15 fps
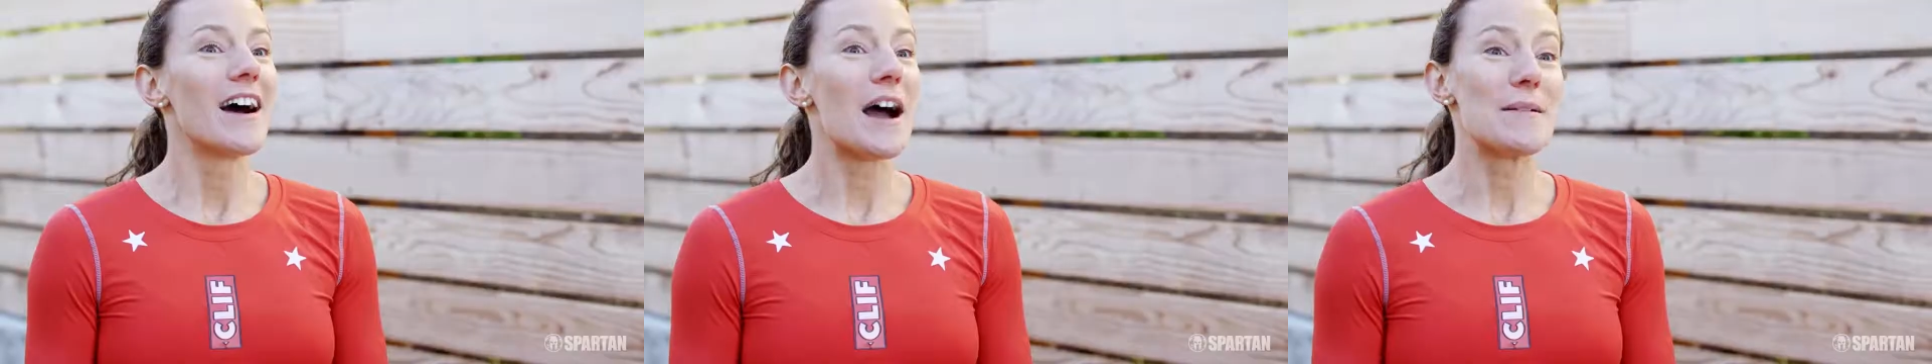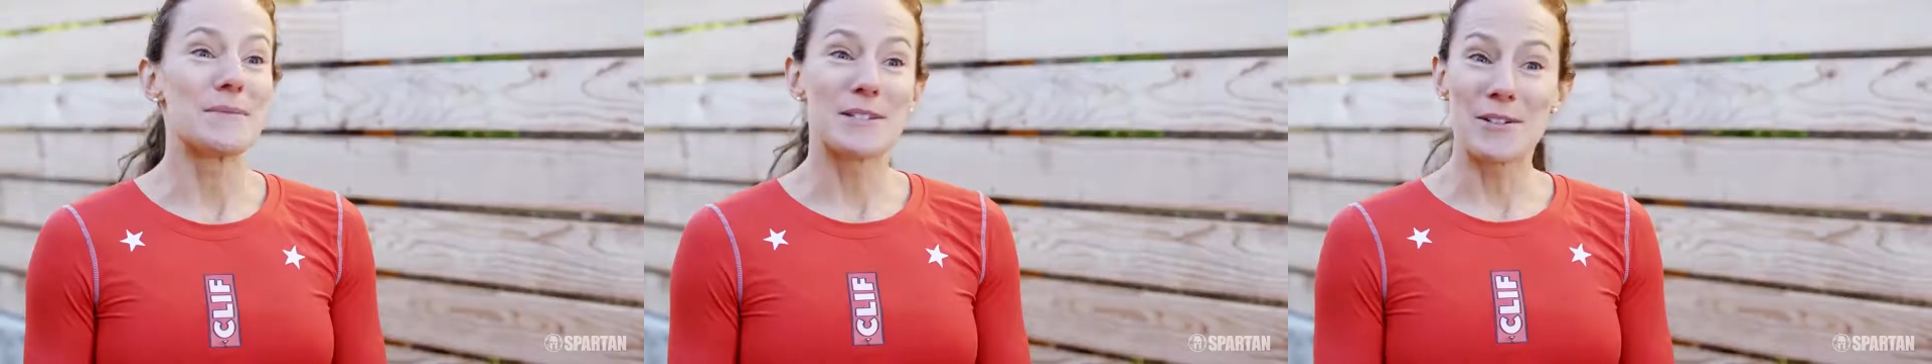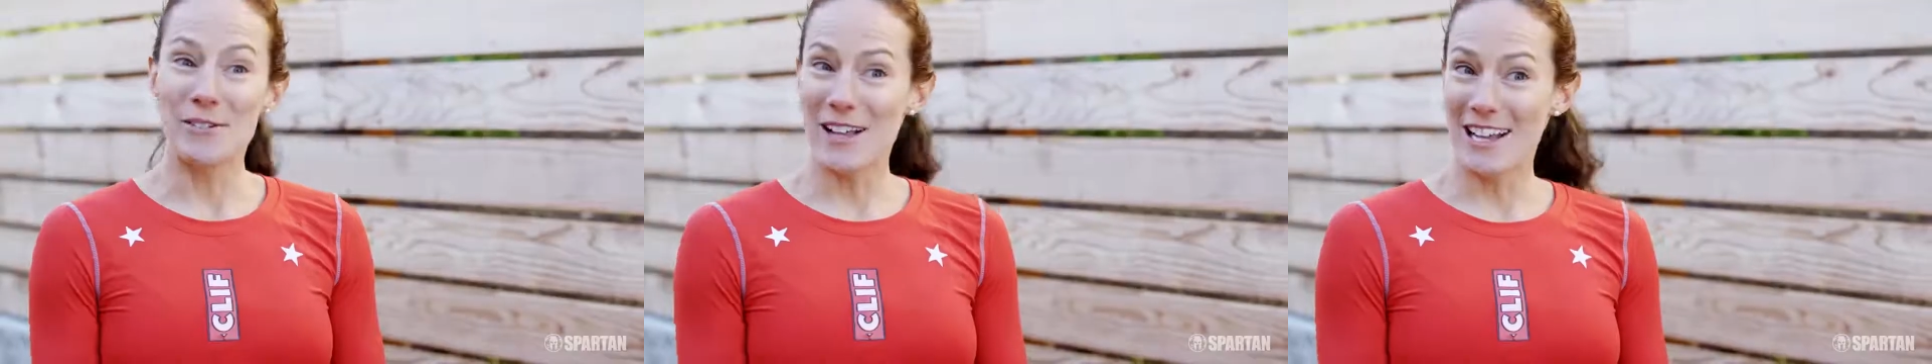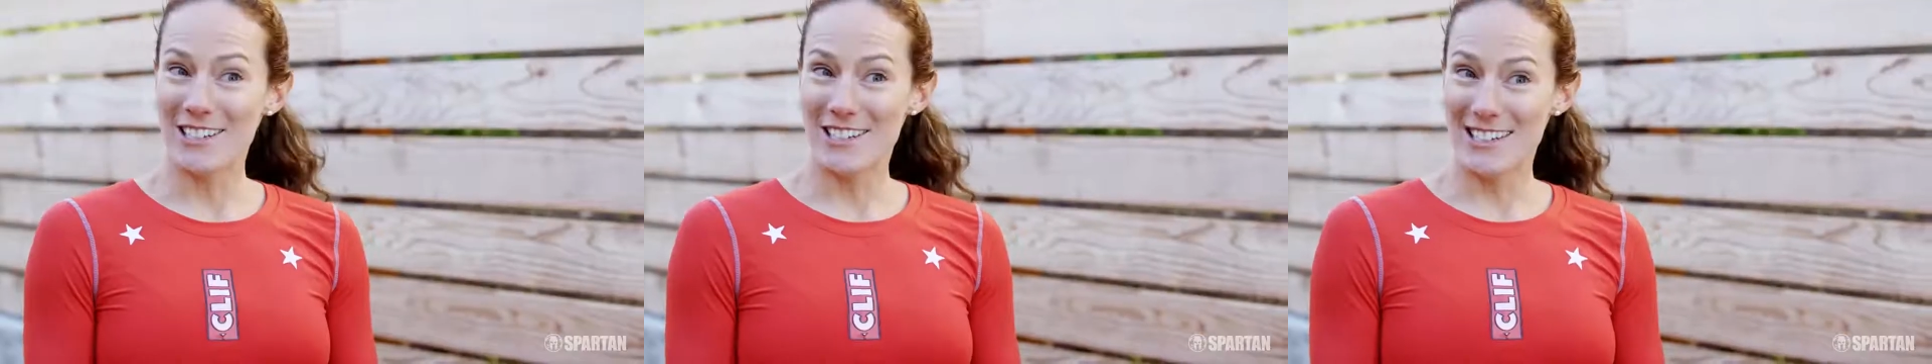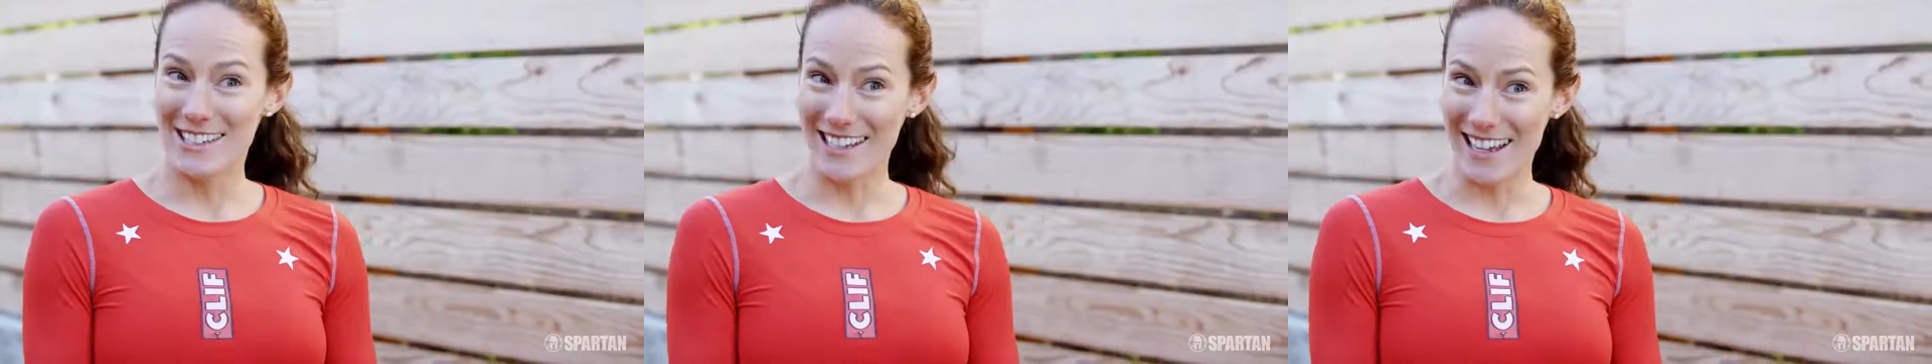I'm so
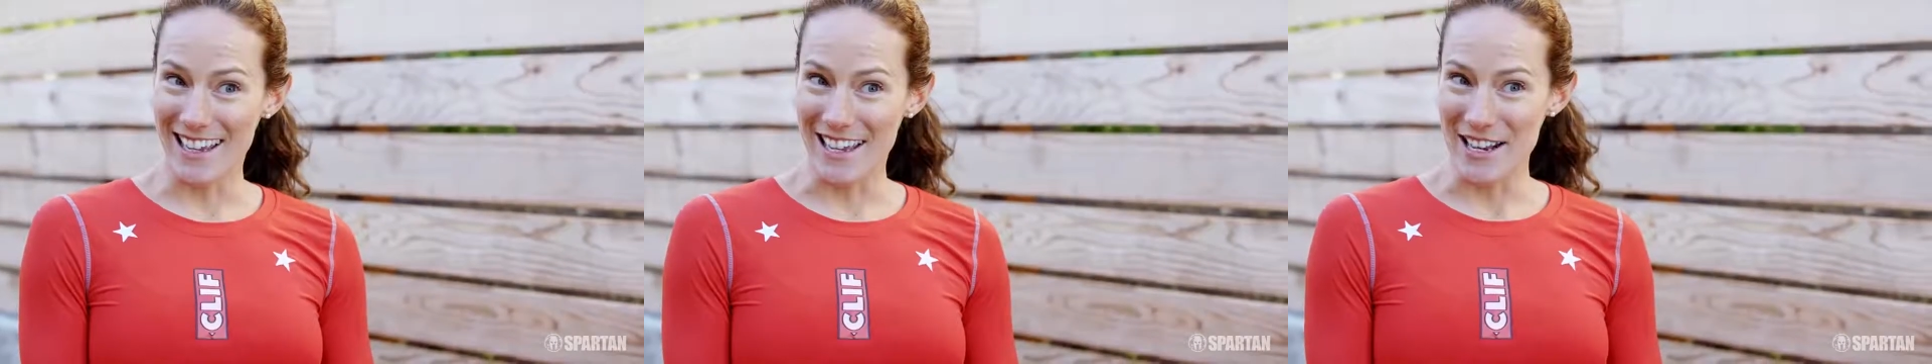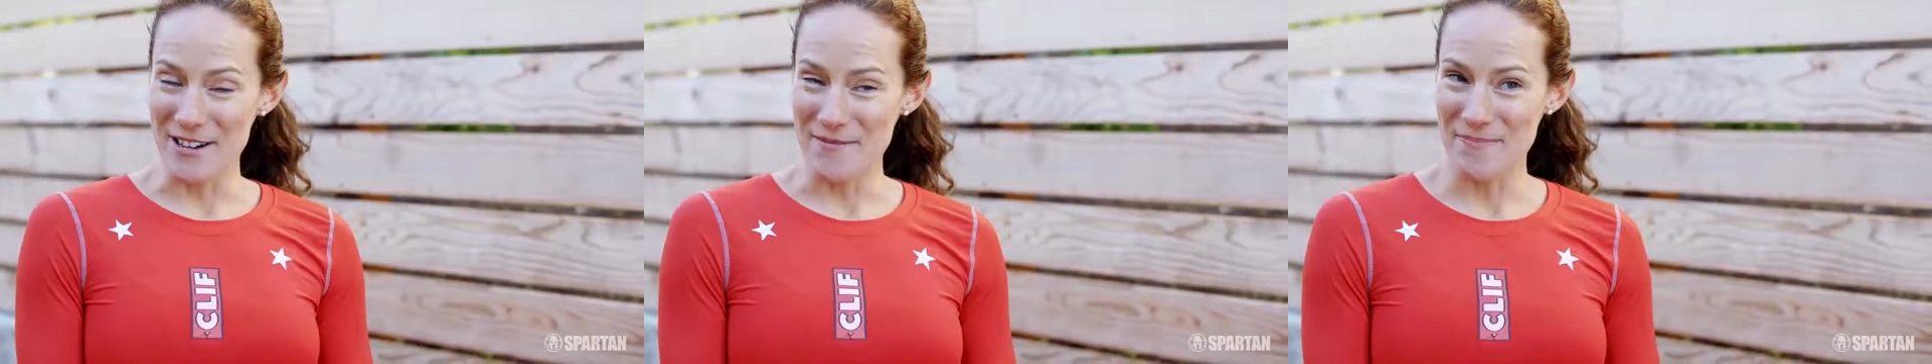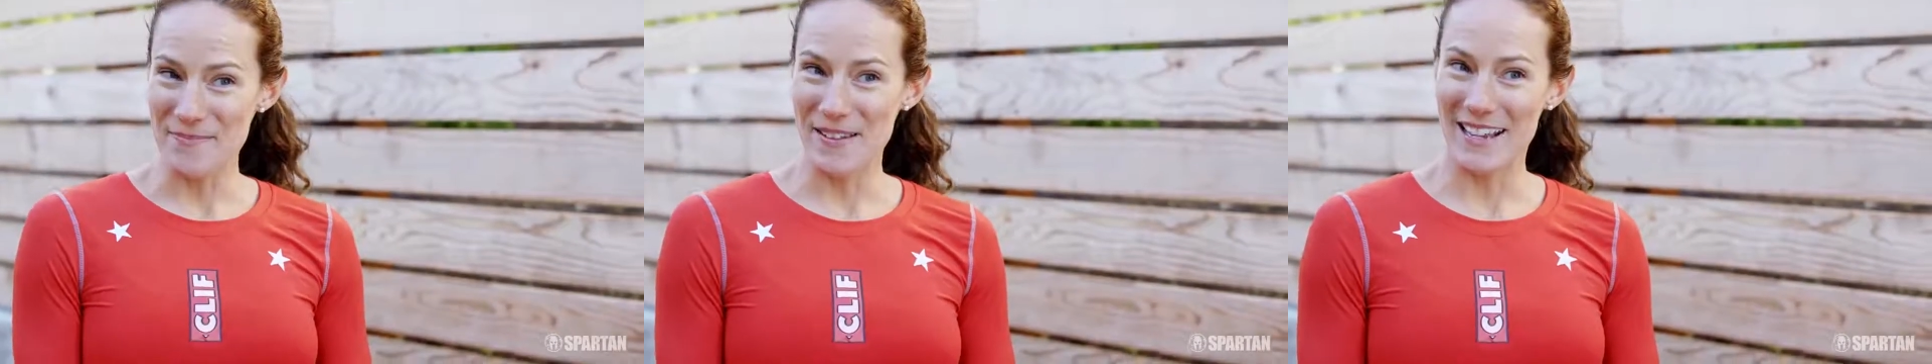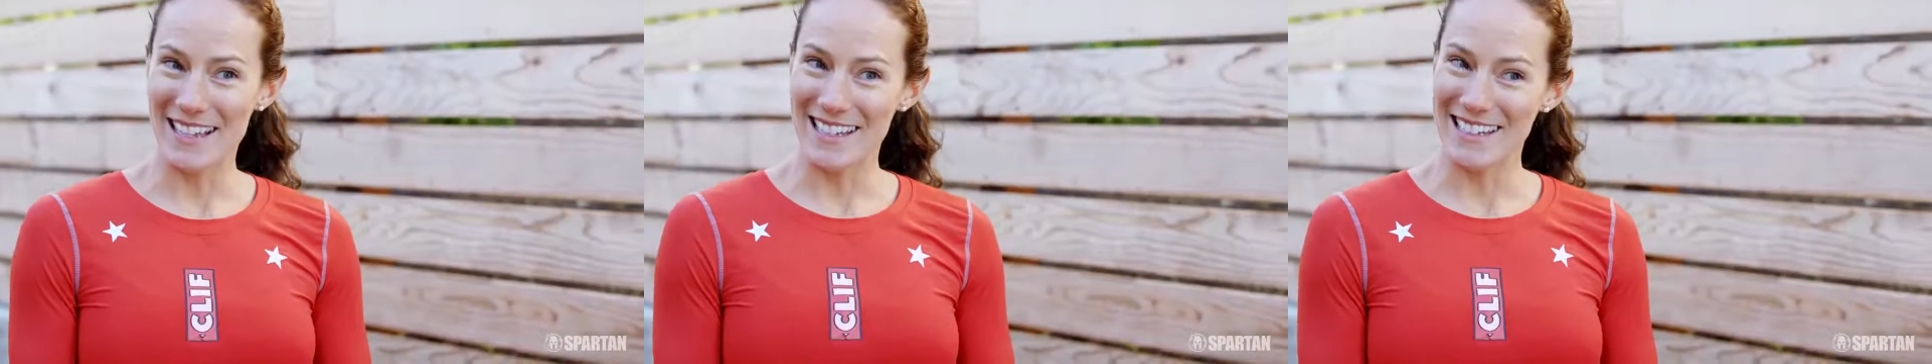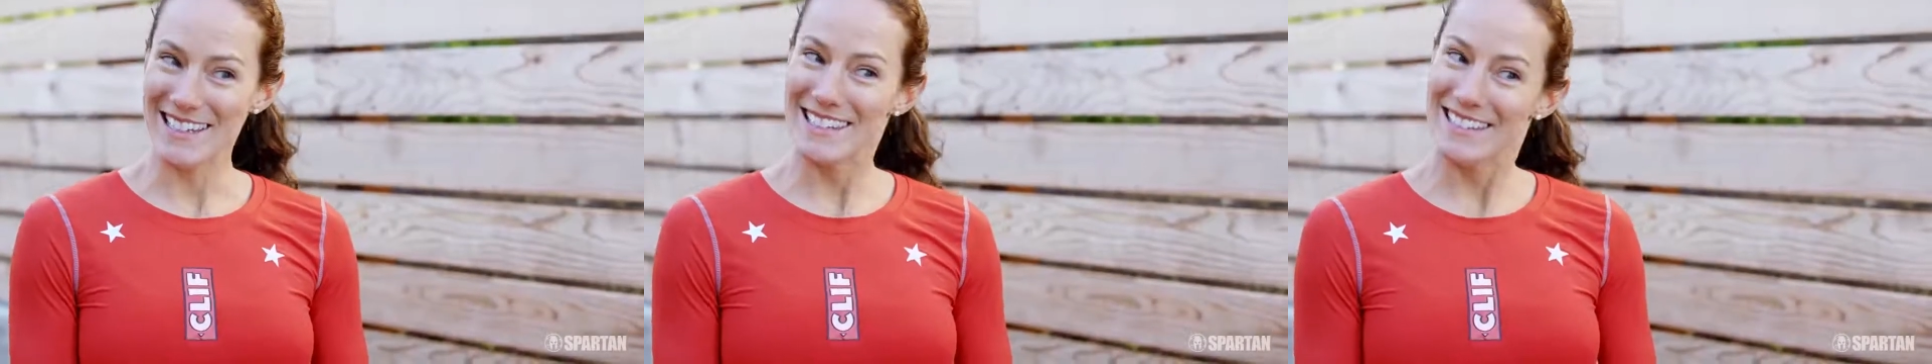glad she did
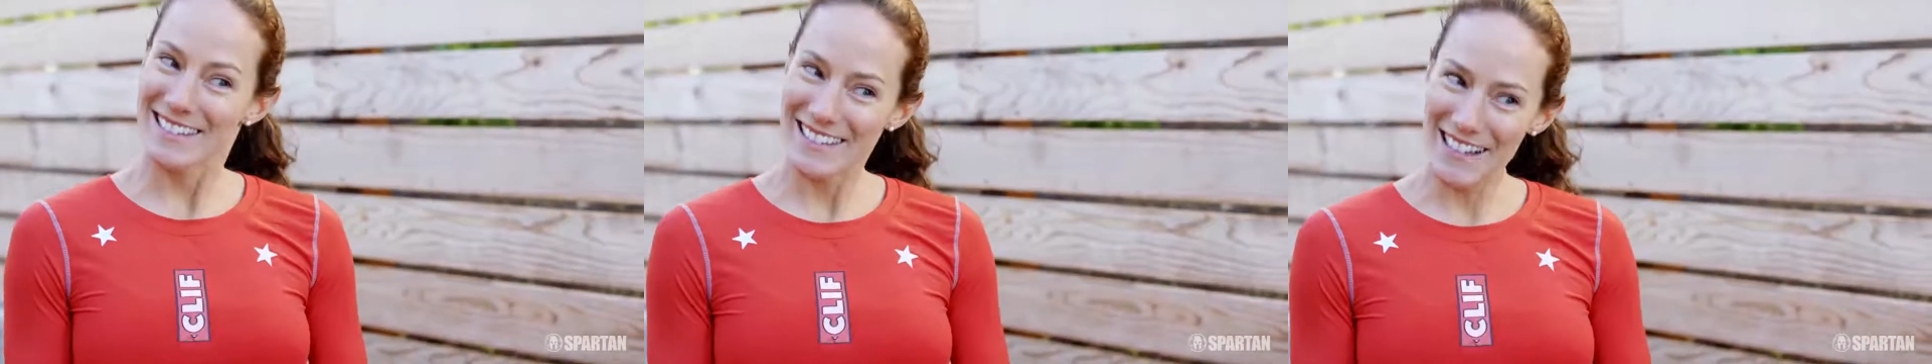because